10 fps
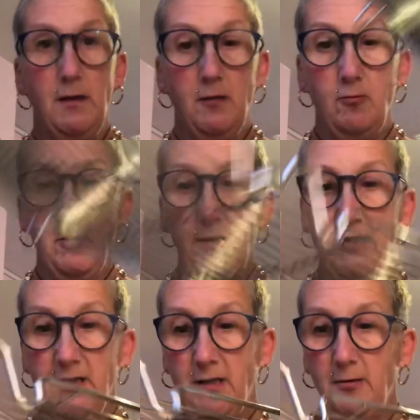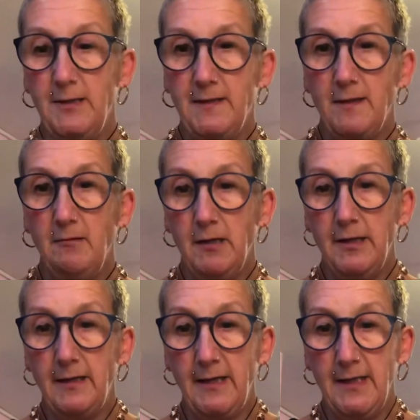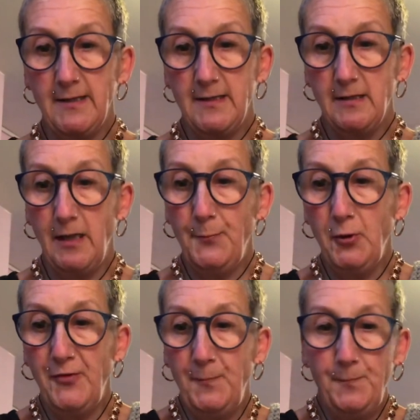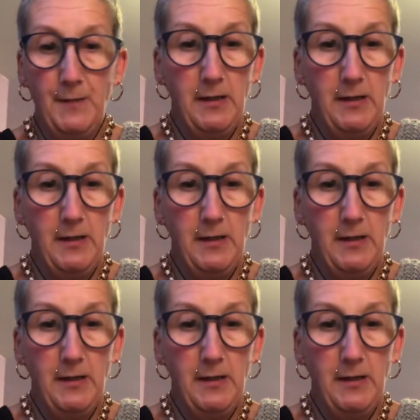What I do is go like that. I put the